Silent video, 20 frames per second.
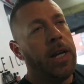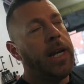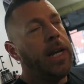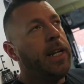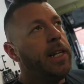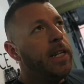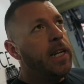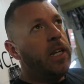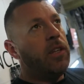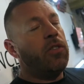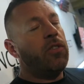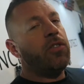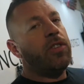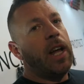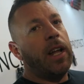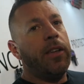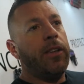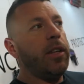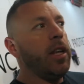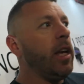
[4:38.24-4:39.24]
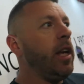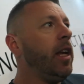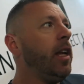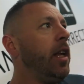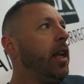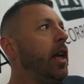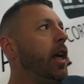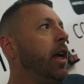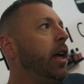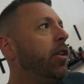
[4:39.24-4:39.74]
it needs
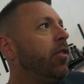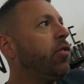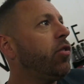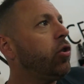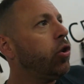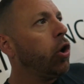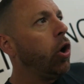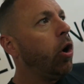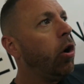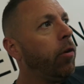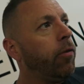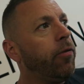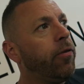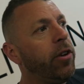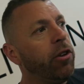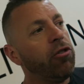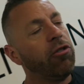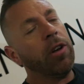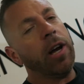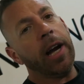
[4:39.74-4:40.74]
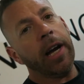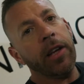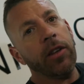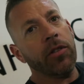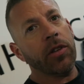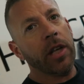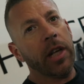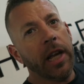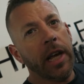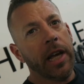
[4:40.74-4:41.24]
sanding, it's got fish
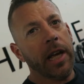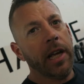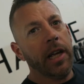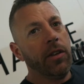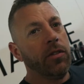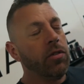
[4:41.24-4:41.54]
eyes in it,